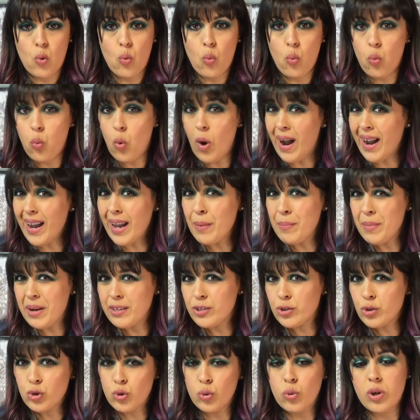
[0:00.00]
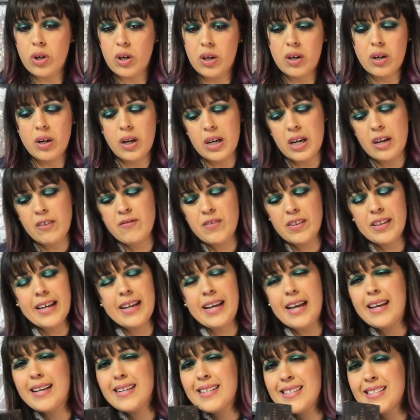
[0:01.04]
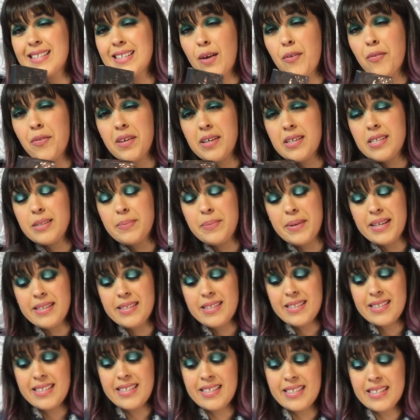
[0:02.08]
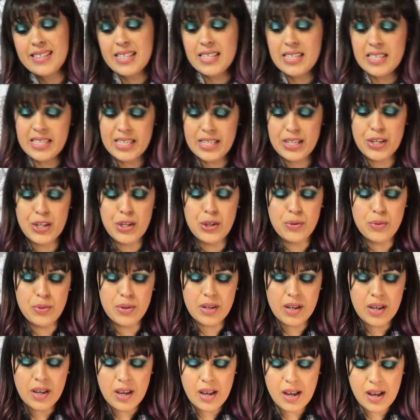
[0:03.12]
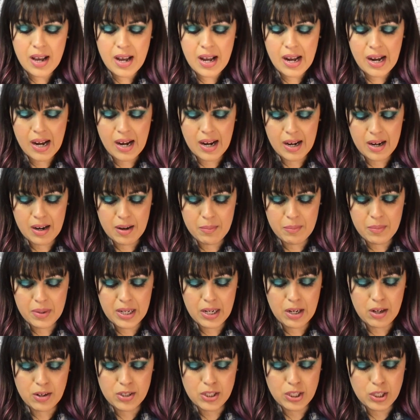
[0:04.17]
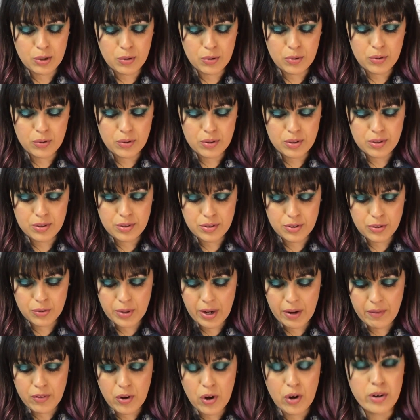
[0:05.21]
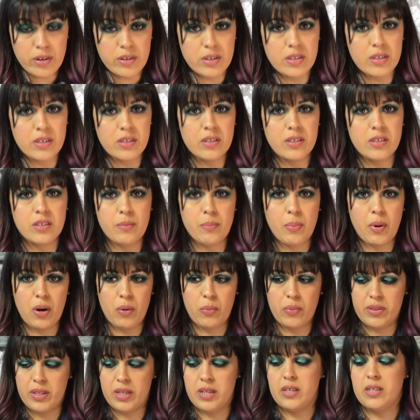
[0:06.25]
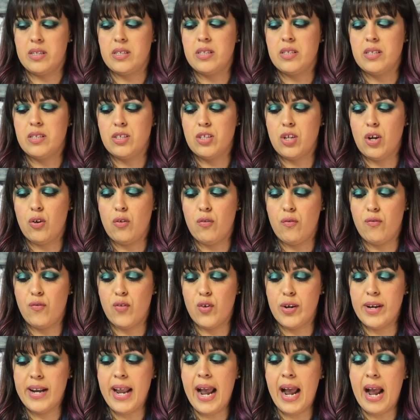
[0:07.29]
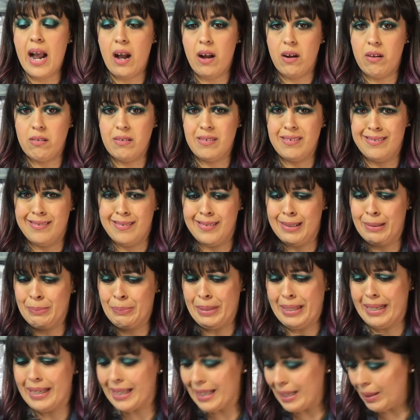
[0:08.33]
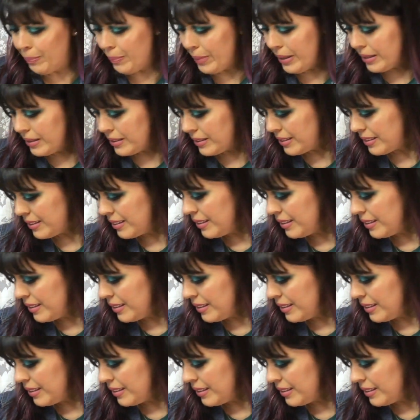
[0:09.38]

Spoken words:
Why, I'm not sure. And I feel like I could sell this because it's discontinued, but I also don't have the heart to part with it. So for now, I'm gonna keep it.